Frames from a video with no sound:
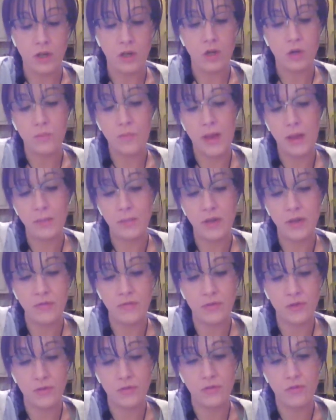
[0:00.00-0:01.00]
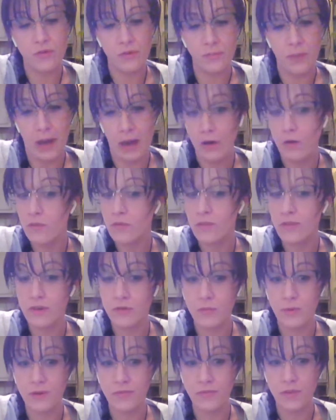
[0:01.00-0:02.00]
You may be confused about the
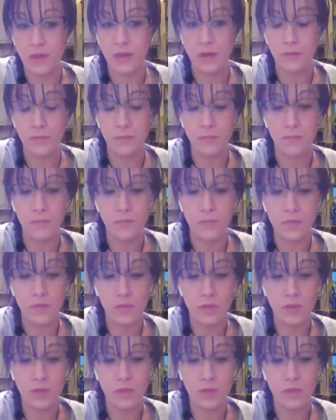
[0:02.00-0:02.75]
twin flame